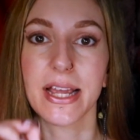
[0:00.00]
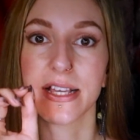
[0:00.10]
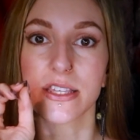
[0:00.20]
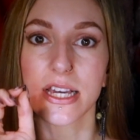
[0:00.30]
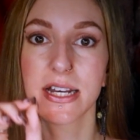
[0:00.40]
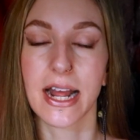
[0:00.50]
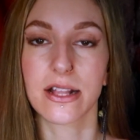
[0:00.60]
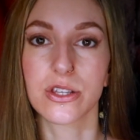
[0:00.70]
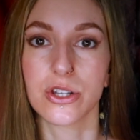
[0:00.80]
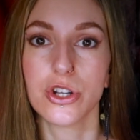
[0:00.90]
is
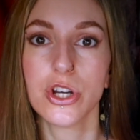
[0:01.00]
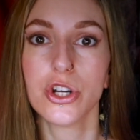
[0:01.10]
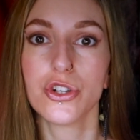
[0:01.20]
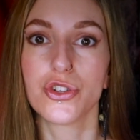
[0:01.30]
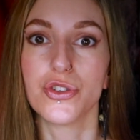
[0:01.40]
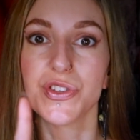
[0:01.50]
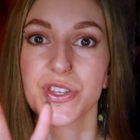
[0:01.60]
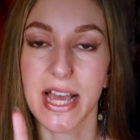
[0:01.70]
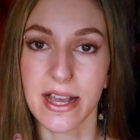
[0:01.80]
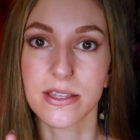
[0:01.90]
connected to
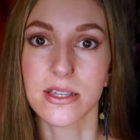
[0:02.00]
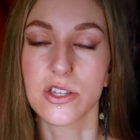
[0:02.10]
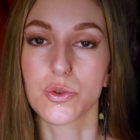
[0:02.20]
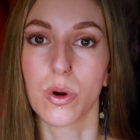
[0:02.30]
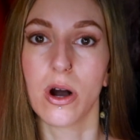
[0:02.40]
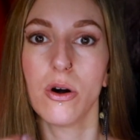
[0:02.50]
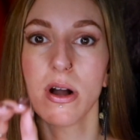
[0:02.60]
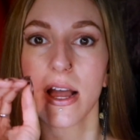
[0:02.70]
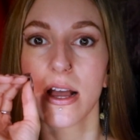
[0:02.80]
sex as well,